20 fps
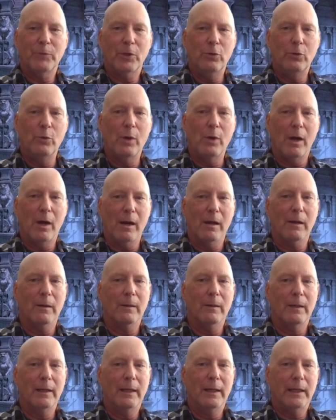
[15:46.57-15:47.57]
who
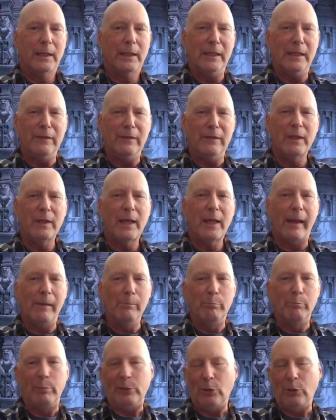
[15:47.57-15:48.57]
are in the
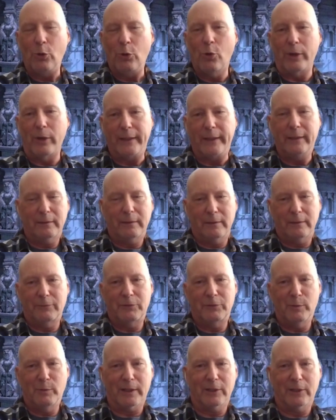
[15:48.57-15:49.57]
employ, if
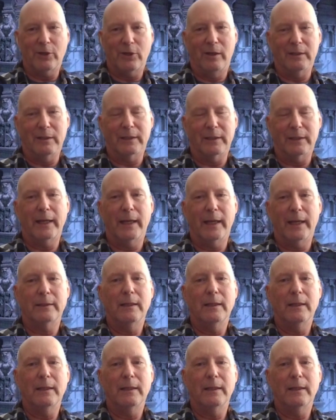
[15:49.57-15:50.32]
you want to call it that,